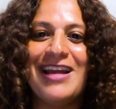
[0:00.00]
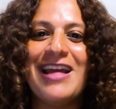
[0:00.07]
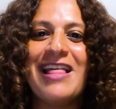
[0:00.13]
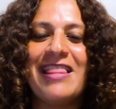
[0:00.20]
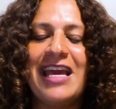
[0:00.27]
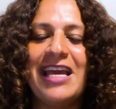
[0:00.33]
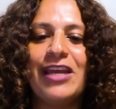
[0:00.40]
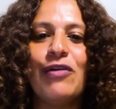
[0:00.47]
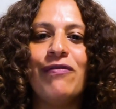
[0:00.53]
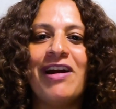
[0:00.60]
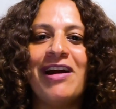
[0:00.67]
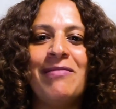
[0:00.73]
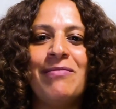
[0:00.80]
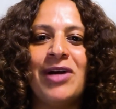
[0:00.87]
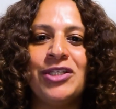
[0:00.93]
Thank you
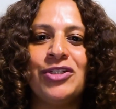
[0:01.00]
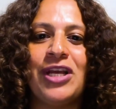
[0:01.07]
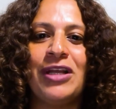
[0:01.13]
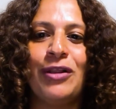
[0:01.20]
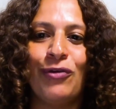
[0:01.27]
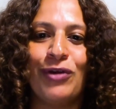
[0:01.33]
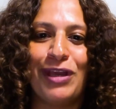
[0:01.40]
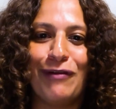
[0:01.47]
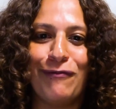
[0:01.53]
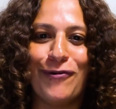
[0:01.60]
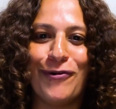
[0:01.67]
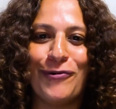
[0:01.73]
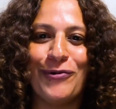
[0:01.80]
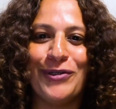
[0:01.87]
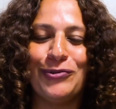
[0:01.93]
very much, and looking
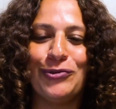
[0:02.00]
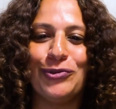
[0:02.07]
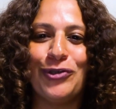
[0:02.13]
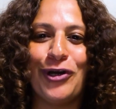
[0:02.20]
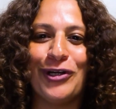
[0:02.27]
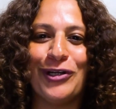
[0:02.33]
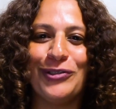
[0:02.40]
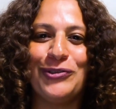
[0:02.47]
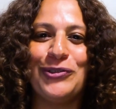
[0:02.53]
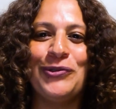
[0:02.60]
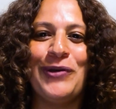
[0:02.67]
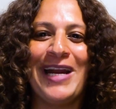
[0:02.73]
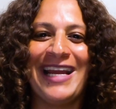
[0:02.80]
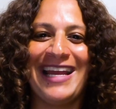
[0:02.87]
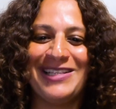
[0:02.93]
forward to talking to you
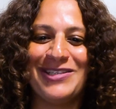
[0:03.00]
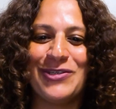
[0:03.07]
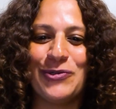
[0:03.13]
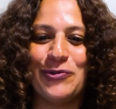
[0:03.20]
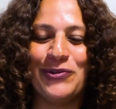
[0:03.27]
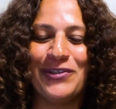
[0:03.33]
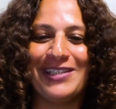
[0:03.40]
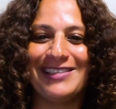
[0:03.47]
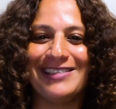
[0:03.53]
again soon.